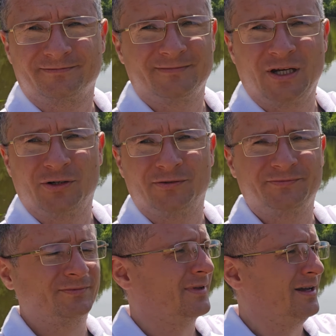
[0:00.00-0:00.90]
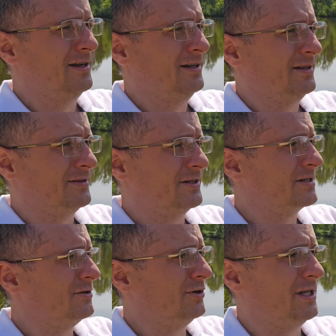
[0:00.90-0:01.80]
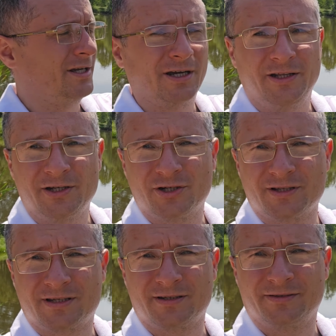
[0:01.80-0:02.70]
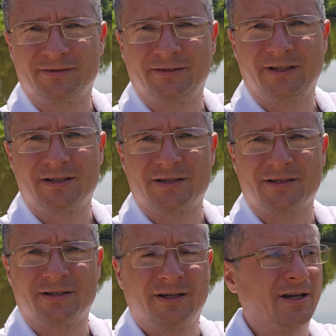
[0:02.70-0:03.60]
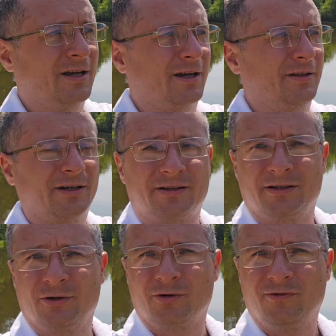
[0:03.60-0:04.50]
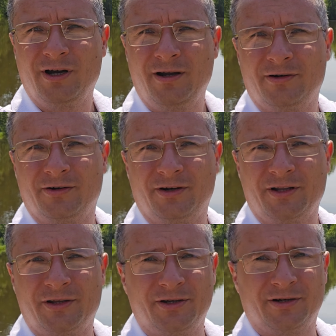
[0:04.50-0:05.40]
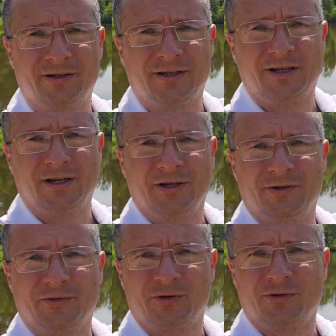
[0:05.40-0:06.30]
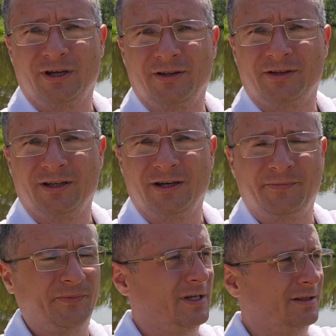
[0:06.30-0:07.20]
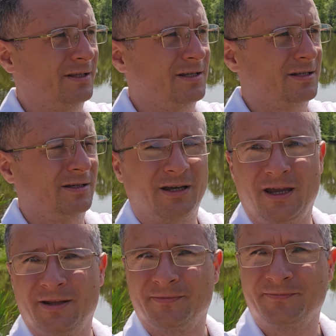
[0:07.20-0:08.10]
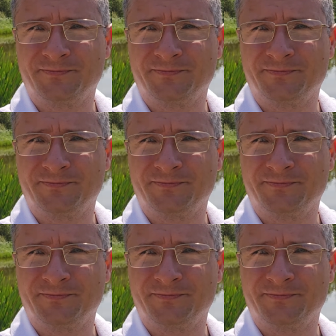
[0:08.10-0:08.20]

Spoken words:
No, there is no any connections. Let's connect the long wire right here to the antenna and test again.